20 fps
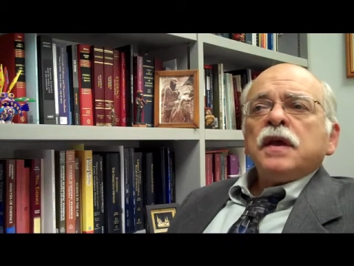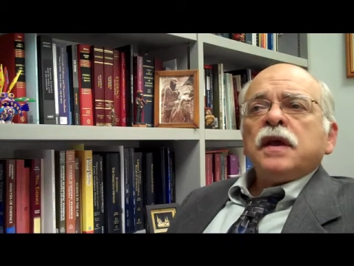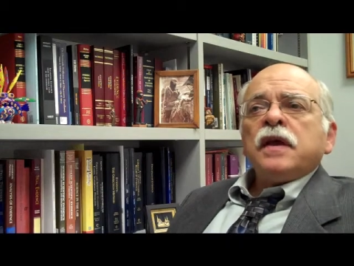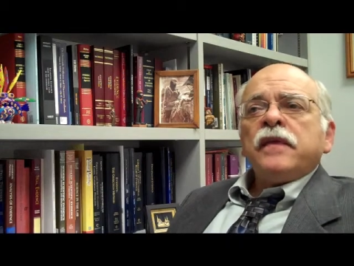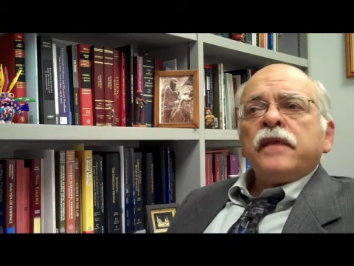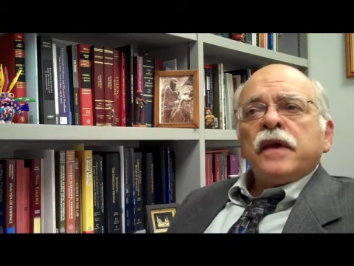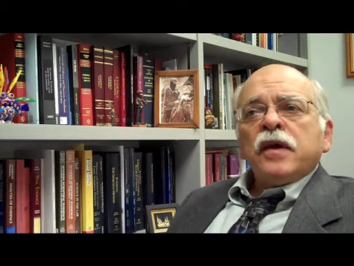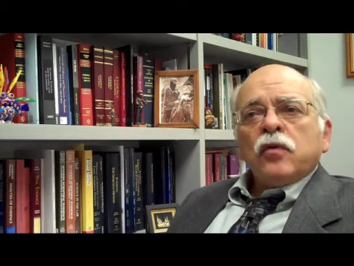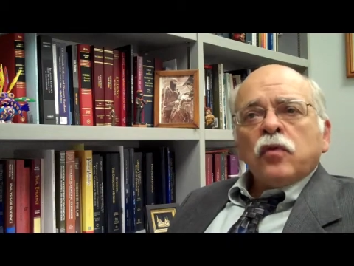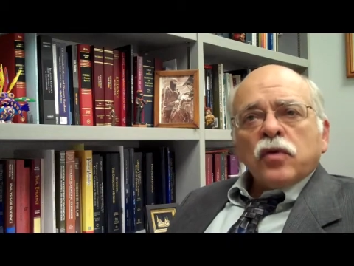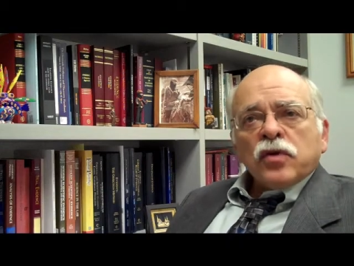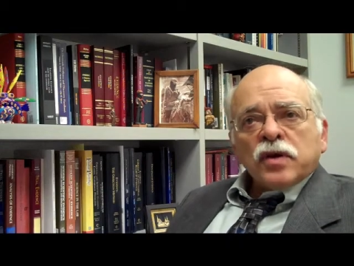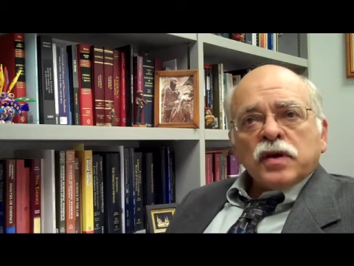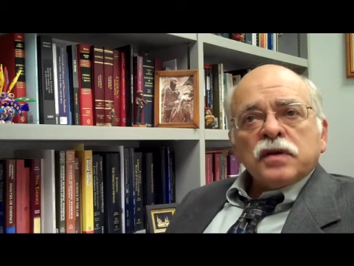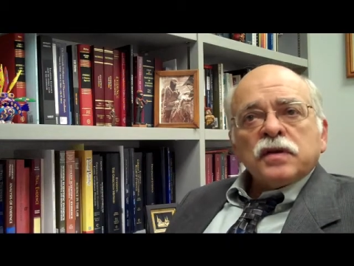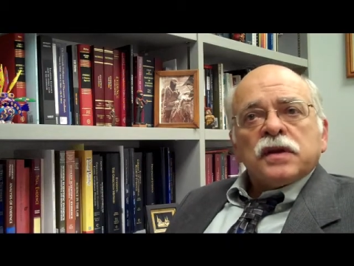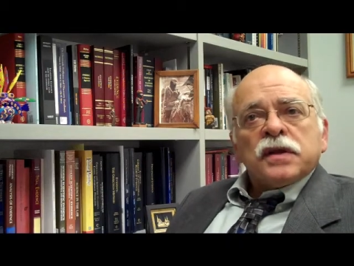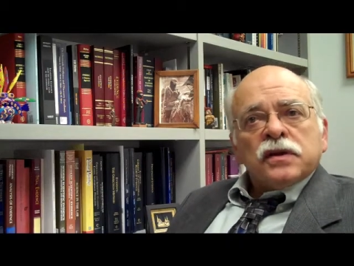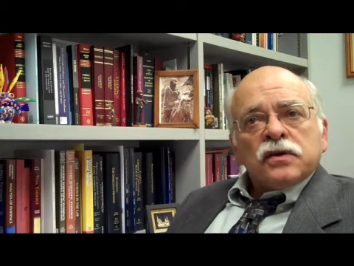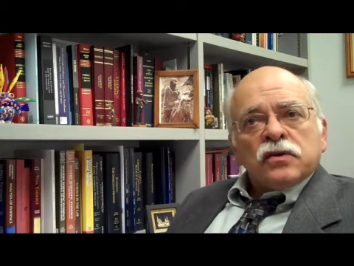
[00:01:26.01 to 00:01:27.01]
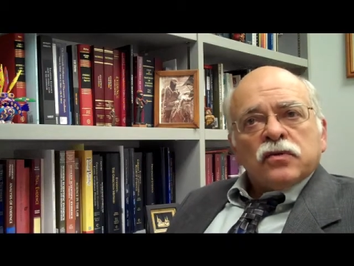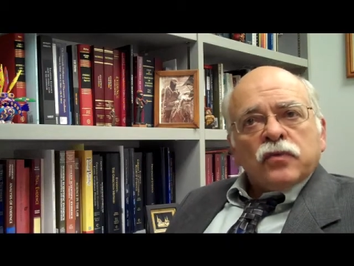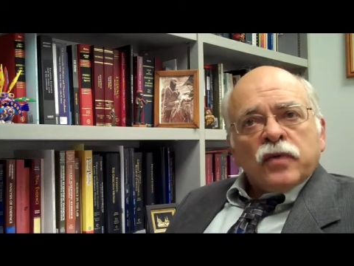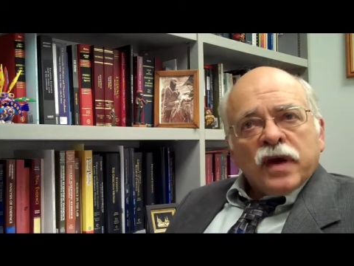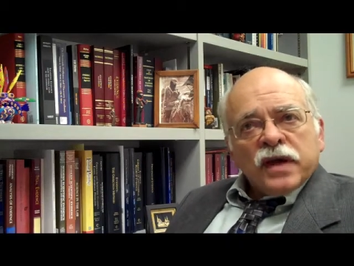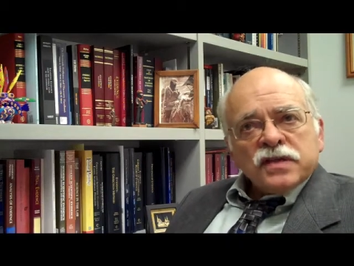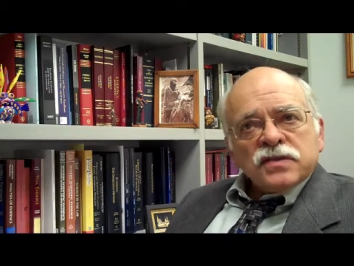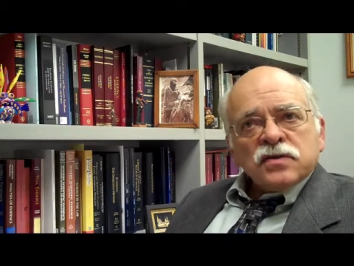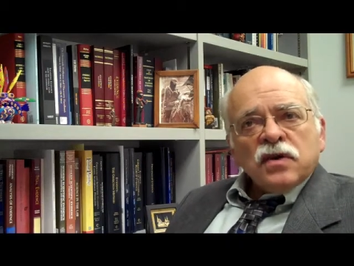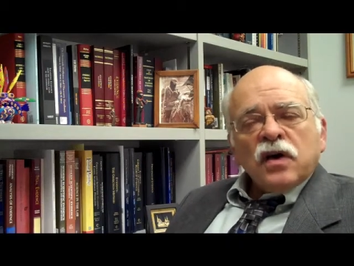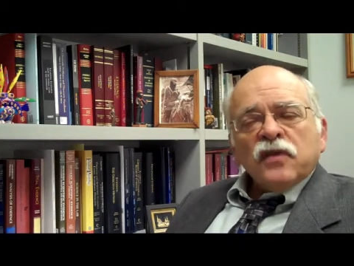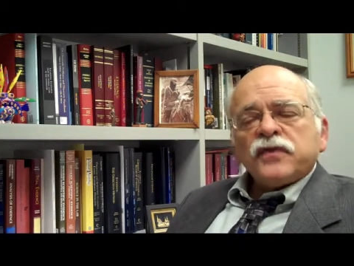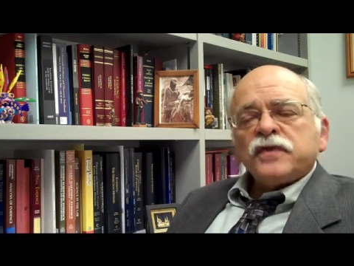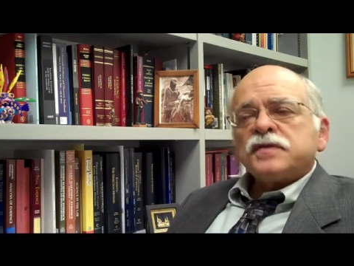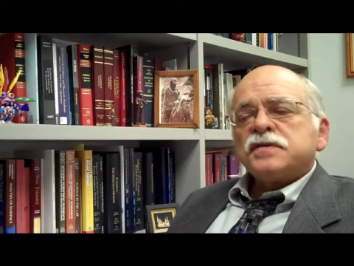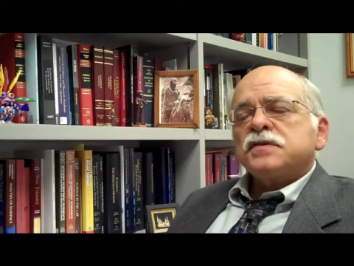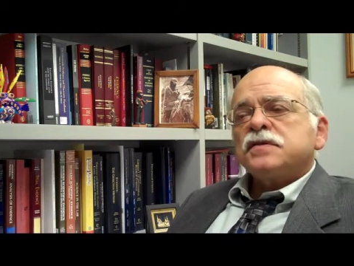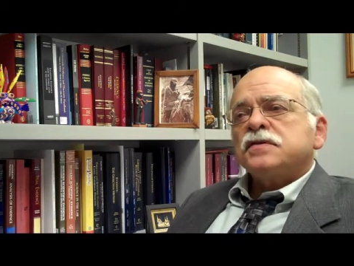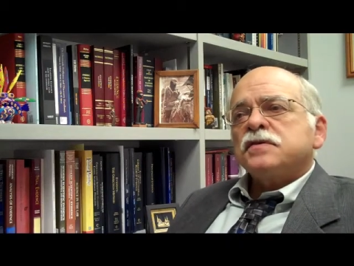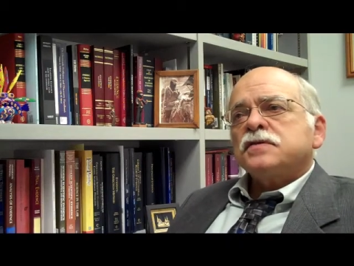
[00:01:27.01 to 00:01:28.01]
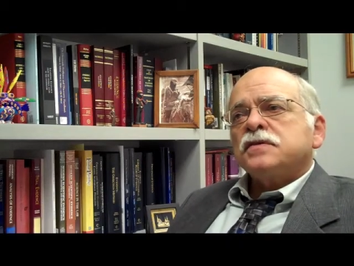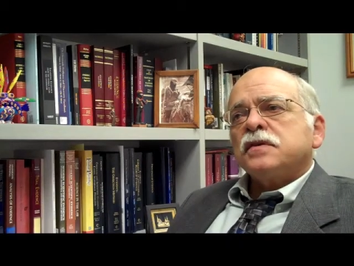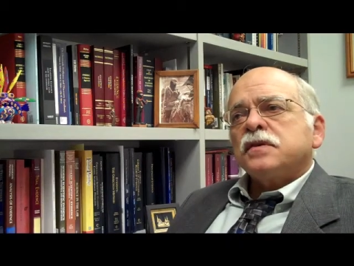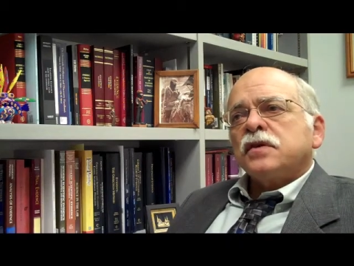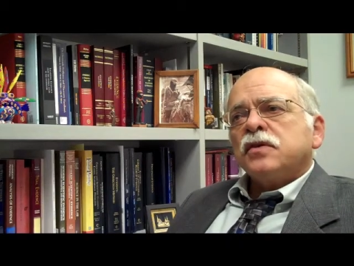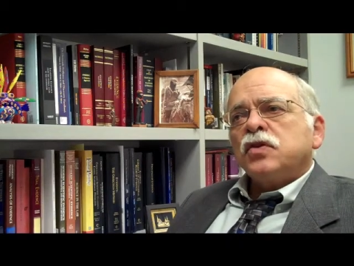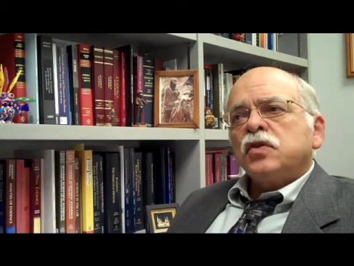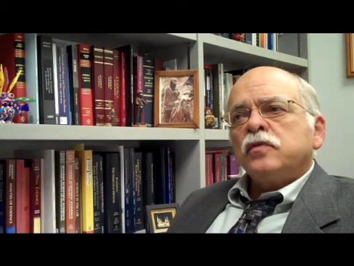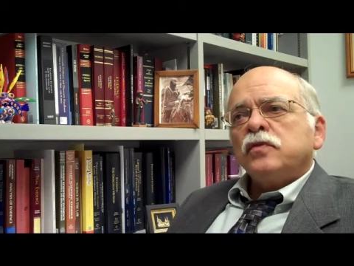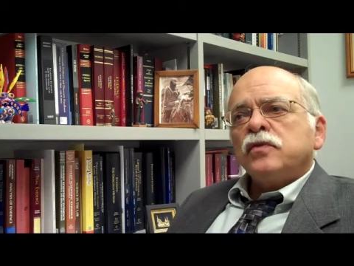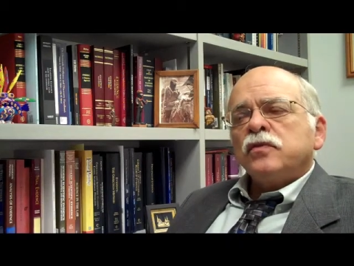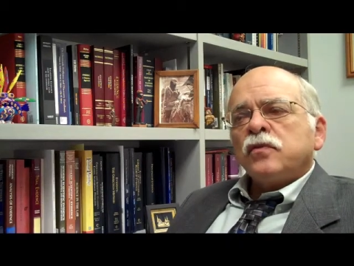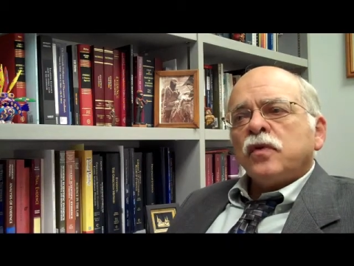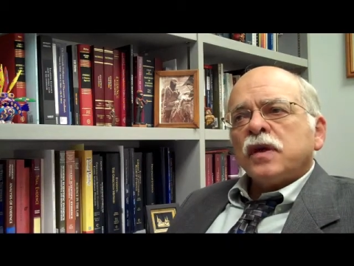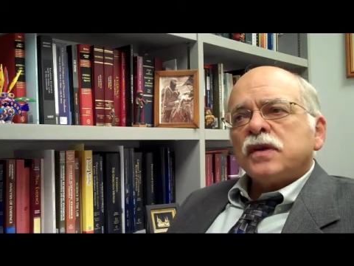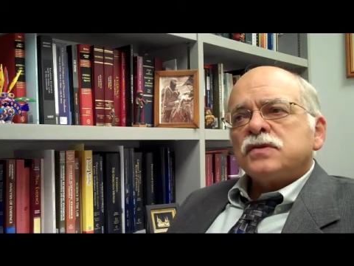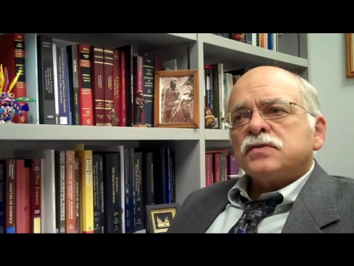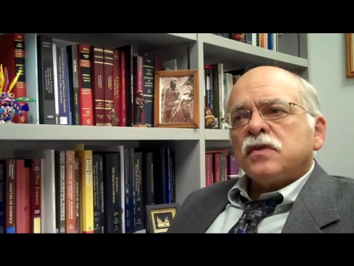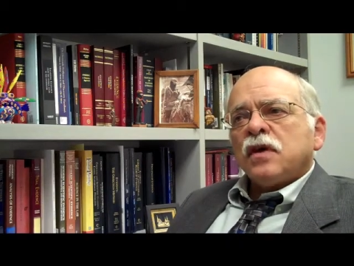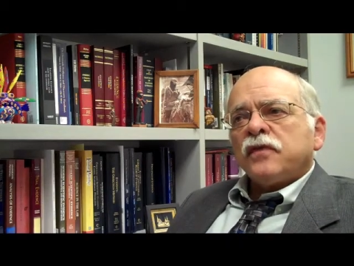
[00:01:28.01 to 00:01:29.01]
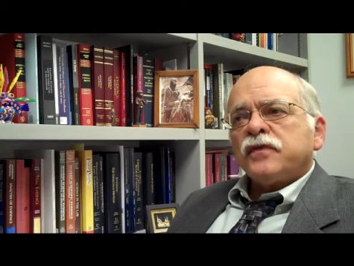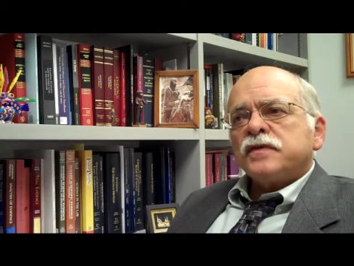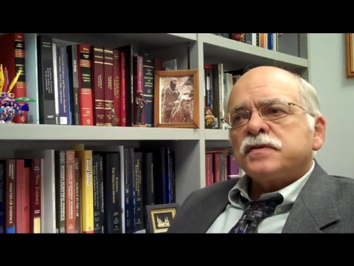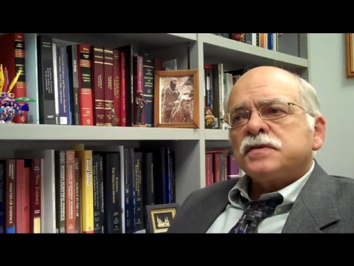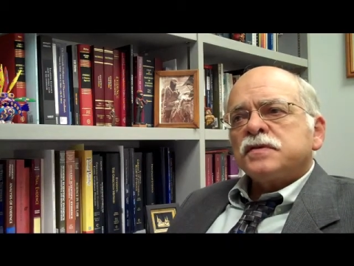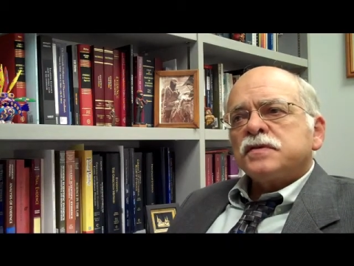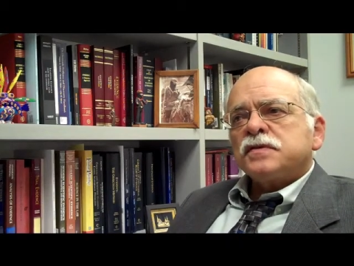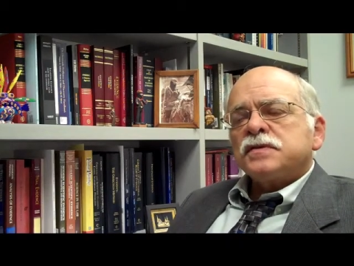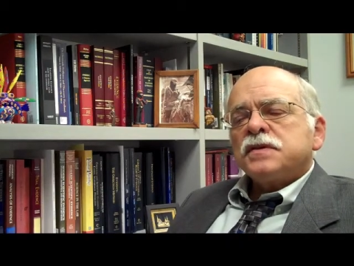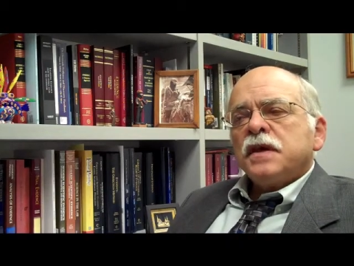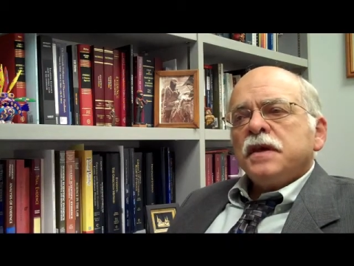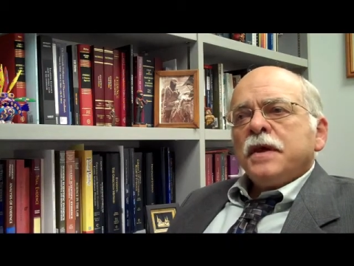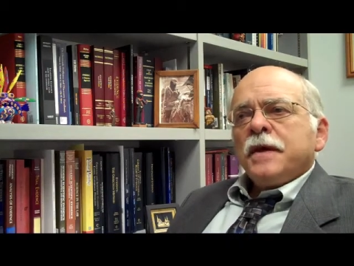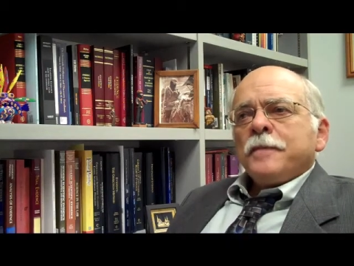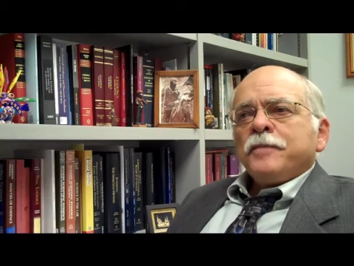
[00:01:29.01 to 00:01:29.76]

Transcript: and they work in legal rights offices, uh, human rights offices.